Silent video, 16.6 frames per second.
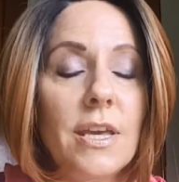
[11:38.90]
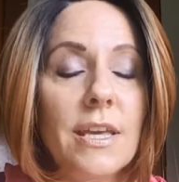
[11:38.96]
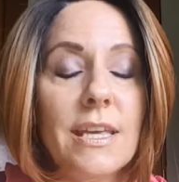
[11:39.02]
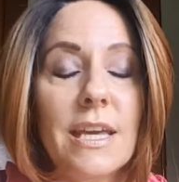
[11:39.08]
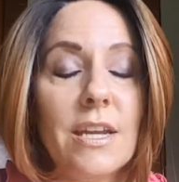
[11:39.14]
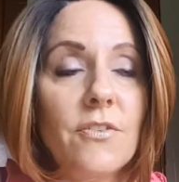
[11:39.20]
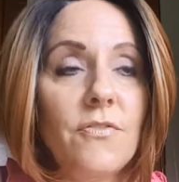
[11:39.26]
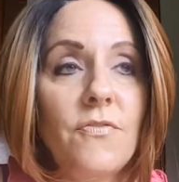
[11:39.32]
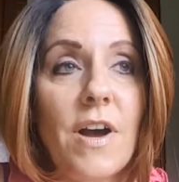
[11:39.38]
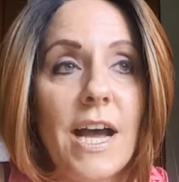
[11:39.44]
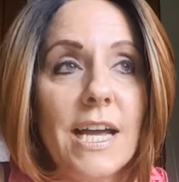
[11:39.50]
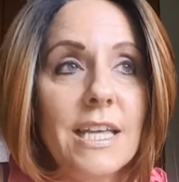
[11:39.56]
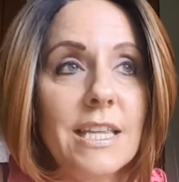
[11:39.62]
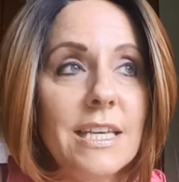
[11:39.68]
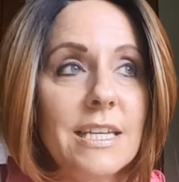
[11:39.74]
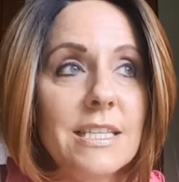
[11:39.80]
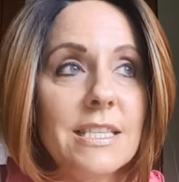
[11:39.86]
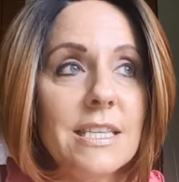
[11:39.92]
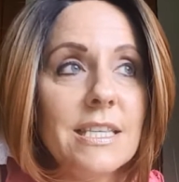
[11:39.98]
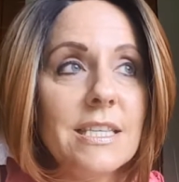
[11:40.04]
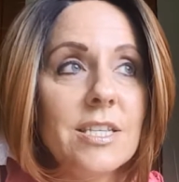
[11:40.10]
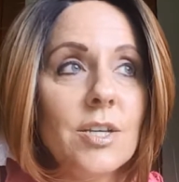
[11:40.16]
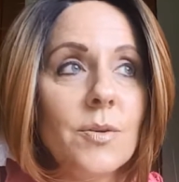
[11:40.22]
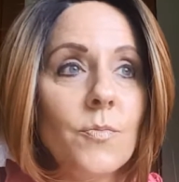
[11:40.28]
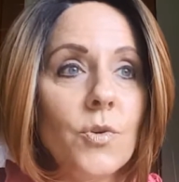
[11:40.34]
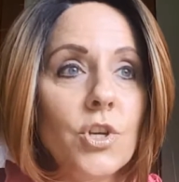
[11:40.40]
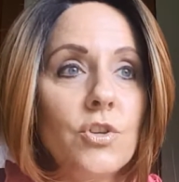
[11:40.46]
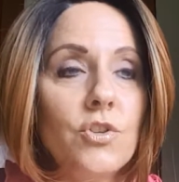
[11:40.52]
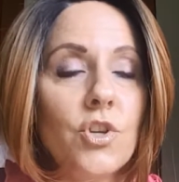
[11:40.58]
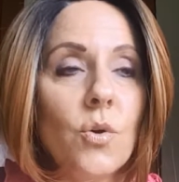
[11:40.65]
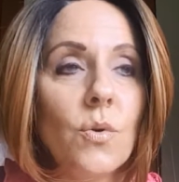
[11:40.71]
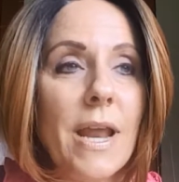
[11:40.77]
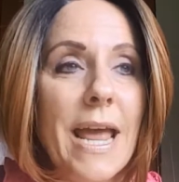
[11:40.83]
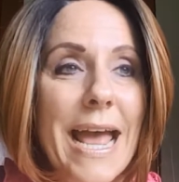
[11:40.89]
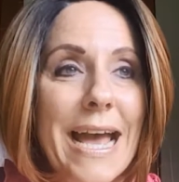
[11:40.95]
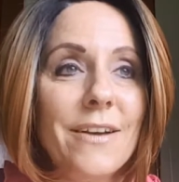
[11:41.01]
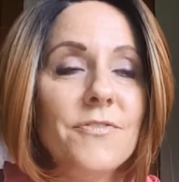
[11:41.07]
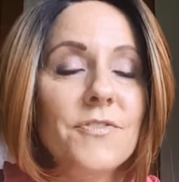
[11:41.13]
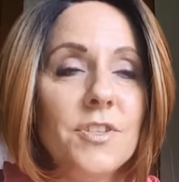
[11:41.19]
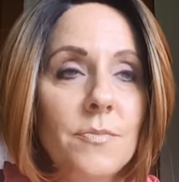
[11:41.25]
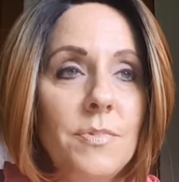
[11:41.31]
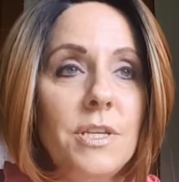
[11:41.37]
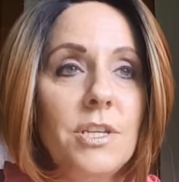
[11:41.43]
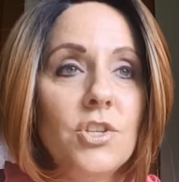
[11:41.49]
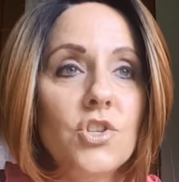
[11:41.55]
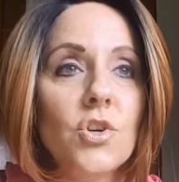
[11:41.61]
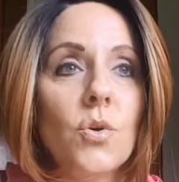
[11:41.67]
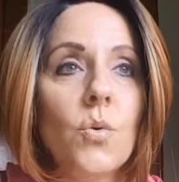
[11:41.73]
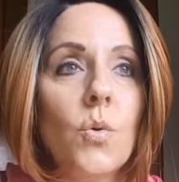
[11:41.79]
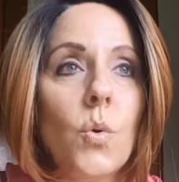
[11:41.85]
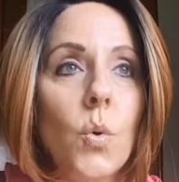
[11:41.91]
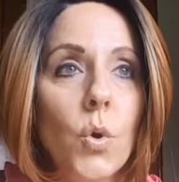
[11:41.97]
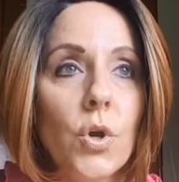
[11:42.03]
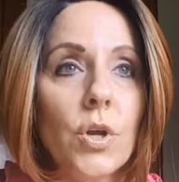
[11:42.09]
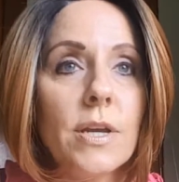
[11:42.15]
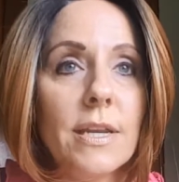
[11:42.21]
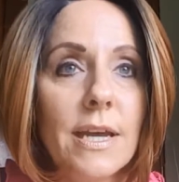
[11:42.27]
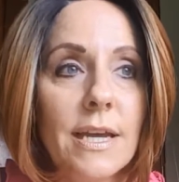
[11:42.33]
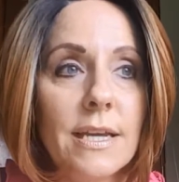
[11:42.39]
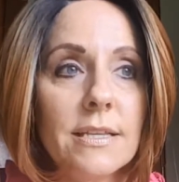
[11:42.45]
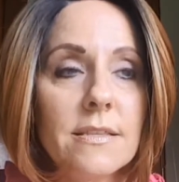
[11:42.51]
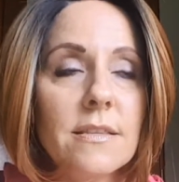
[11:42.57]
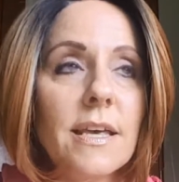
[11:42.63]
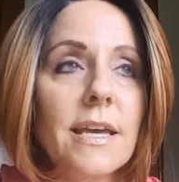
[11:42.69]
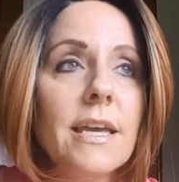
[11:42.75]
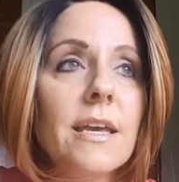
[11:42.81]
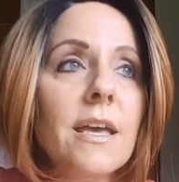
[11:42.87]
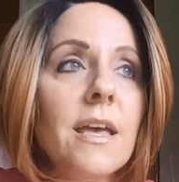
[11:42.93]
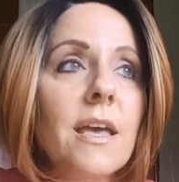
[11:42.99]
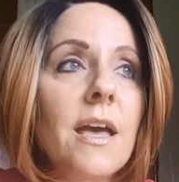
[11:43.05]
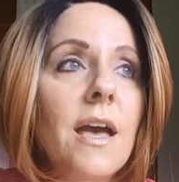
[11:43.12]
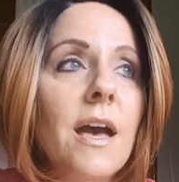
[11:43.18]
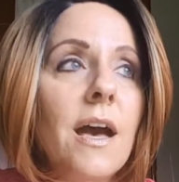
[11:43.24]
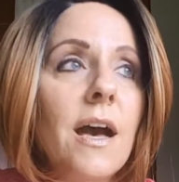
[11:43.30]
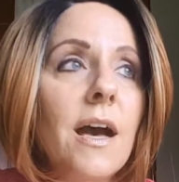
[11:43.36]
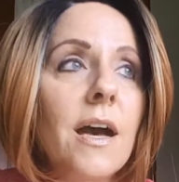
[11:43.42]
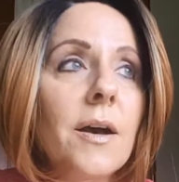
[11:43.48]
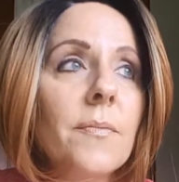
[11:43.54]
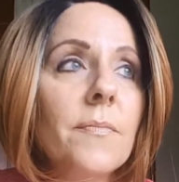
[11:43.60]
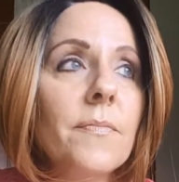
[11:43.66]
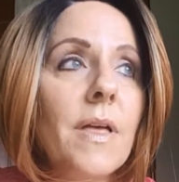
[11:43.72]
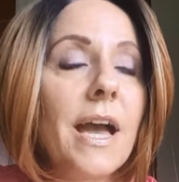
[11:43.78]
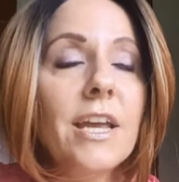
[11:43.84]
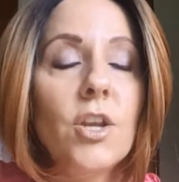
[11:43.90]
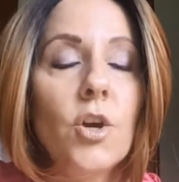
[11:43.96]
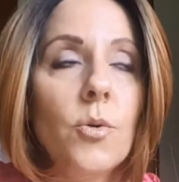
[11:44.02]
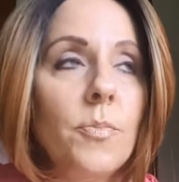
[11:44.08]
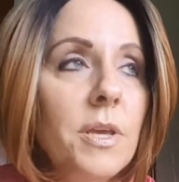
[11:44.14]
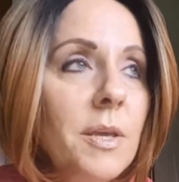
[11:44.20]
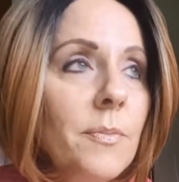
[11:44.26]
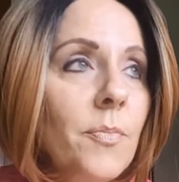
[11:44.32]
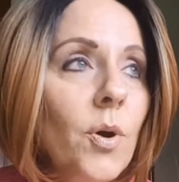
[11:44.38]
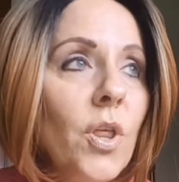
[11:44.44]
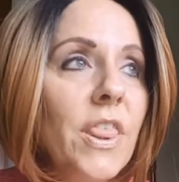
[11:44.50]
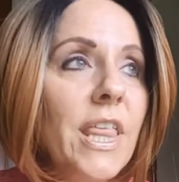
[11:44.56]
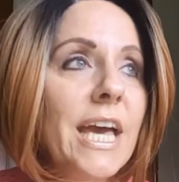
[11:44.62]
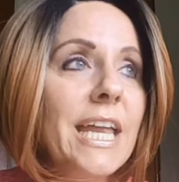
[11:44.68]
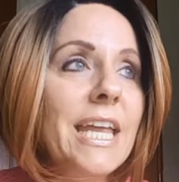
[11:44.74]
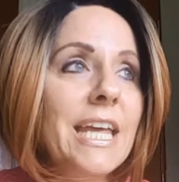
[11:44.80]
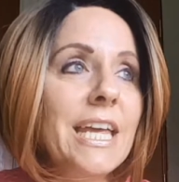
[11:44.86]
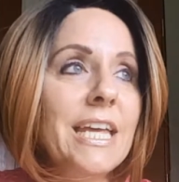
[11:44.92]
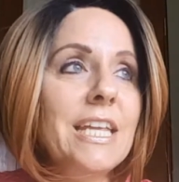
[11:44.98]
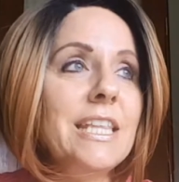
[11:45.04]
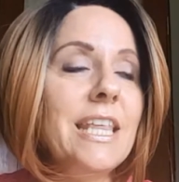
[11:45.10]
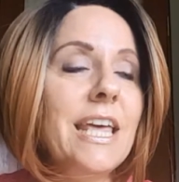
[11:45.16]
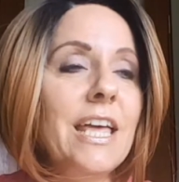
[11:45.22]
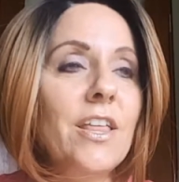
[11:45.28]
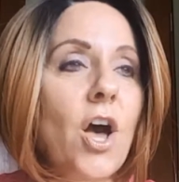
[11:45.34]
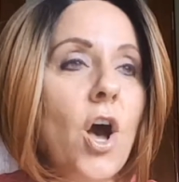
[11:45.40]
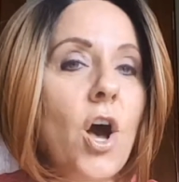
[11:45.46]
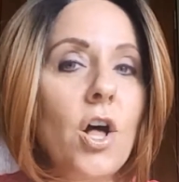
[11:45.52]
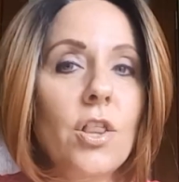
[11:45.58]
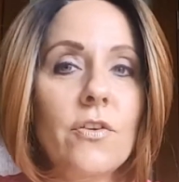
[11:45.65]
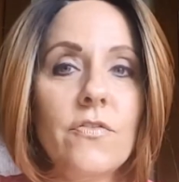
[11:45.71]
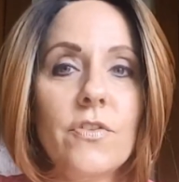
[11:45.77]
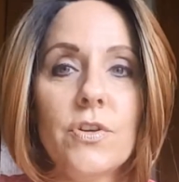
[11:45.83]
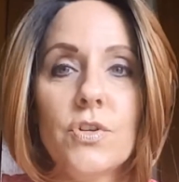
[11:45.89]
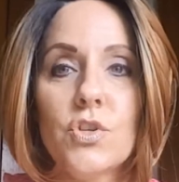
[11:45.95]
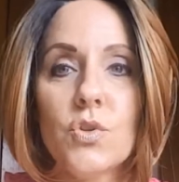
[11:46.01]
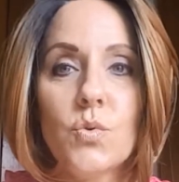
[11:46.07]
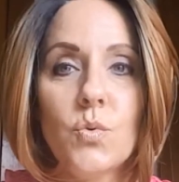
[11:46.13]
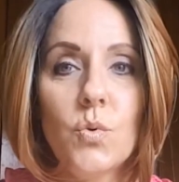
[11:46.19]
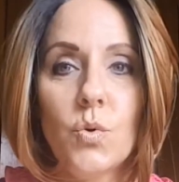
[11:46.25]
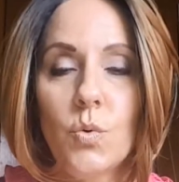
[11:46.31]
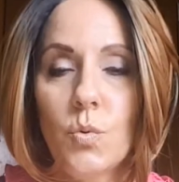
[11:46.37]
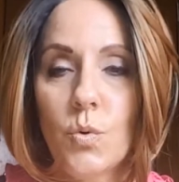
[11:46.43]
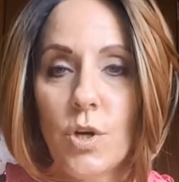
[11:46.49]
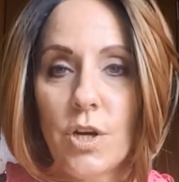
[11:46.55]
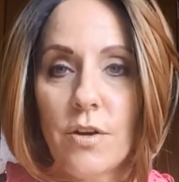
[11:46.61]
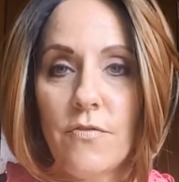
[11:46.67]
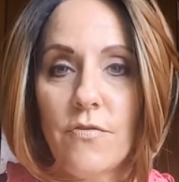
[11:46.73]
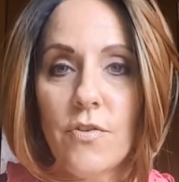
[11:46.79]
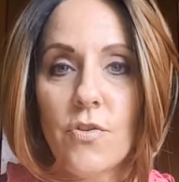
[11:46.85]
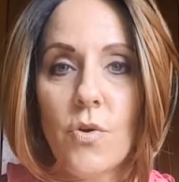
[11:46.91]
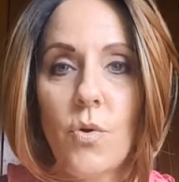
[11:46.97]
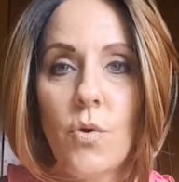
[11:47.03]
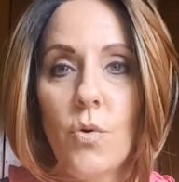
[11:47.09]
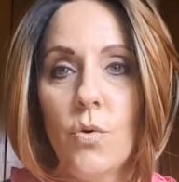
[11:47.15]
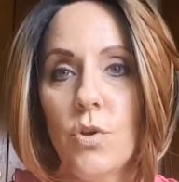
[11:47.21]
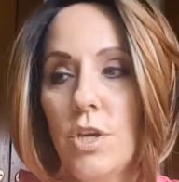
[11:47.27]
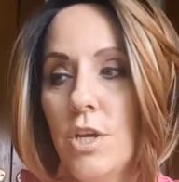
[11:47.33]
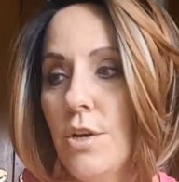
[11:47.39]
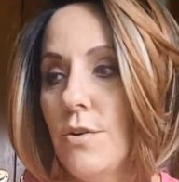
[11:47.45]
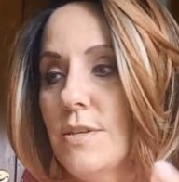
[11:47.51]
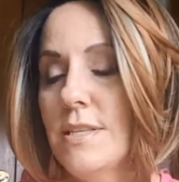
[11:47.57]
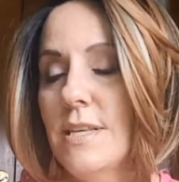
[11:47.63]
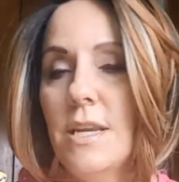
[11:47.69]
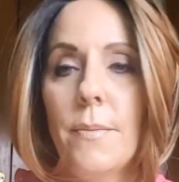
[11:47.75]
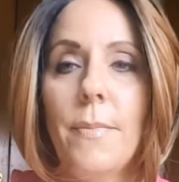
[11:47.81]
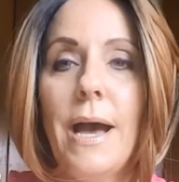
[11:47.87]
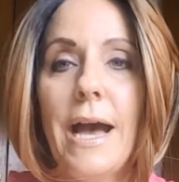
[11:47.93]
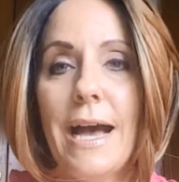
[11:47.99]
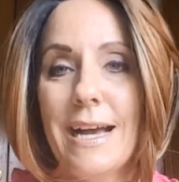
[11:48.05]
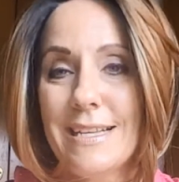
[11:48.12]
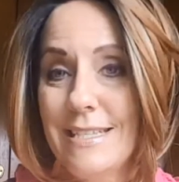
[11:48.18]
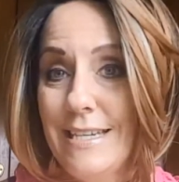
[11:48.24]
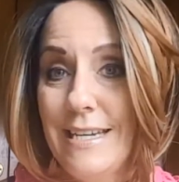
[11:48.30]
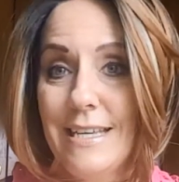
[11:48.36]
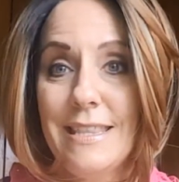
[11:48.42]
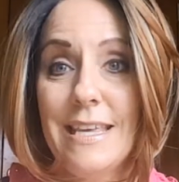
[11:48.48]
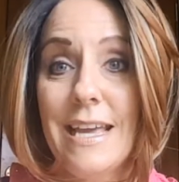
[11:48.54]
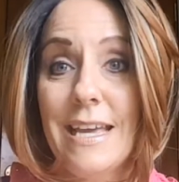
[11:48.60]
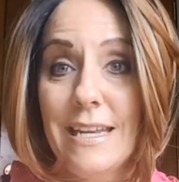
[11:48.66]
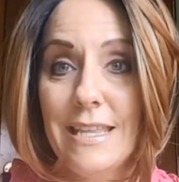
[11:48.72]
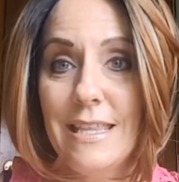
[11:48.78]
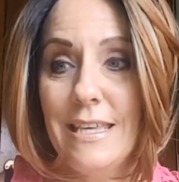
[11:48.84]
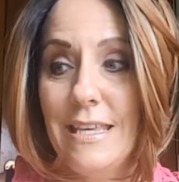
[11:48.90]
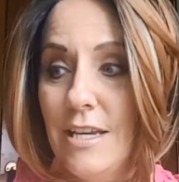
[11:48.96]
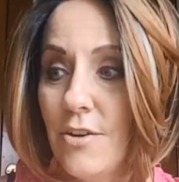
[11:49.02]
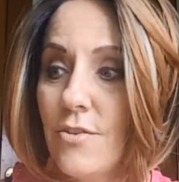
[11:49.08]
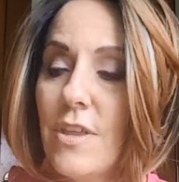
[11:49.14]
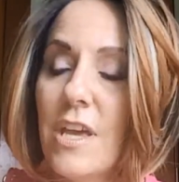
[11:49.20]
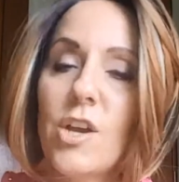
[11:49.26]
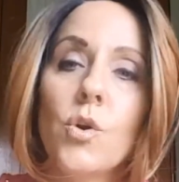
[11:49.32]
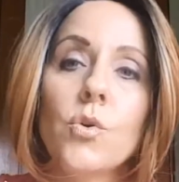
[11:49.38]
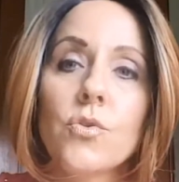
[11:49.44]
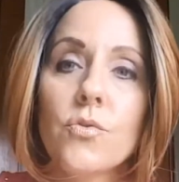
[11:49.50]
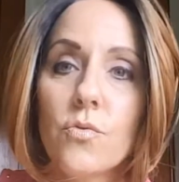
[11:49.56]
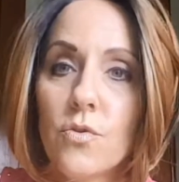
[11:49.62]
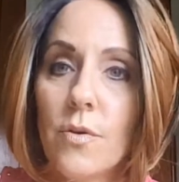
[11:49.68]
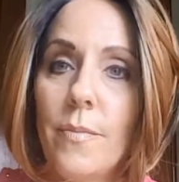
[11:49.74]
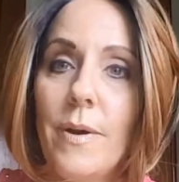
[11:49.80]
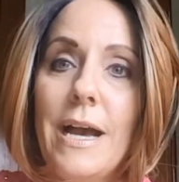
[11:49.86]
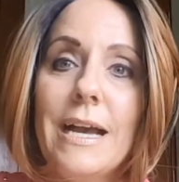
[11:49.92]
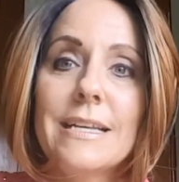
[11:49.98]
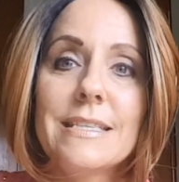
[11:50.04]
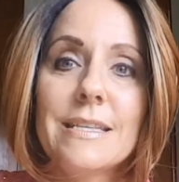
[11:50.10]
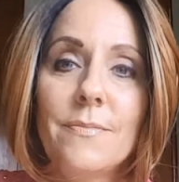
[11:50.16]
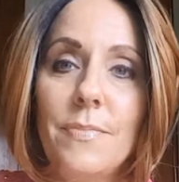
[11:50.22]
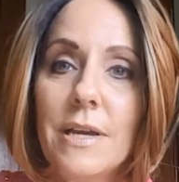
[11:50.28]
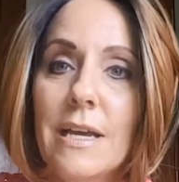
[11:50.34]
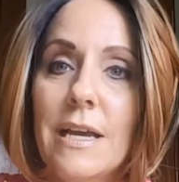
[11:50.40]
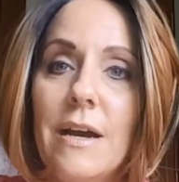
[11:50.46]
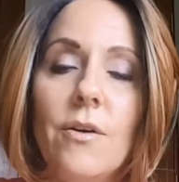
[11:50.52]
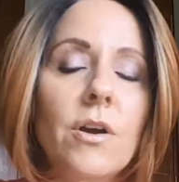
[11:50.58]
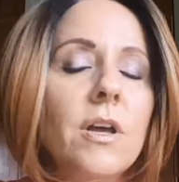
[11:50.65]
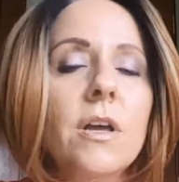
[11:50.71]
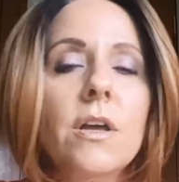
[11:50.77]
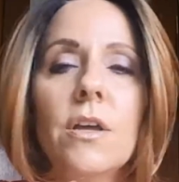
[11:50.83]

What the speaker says: get a filing system where you don't have to be so organized. Like, I know people that all of their schoolwork for the whole year is in a box, and at the end of the year they go through the box and pick out.